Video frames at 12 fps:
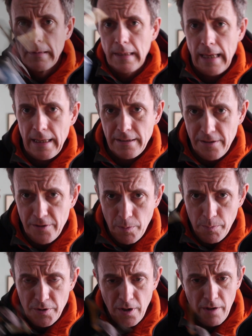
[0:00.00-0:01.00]
The canister
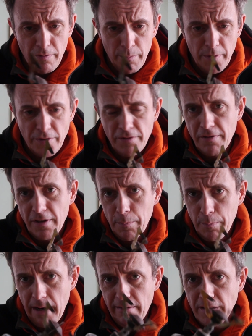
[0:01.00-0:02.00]
top stove I'm using for
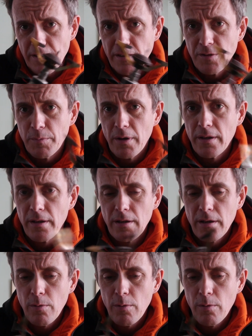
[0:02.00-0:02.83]
comparison is my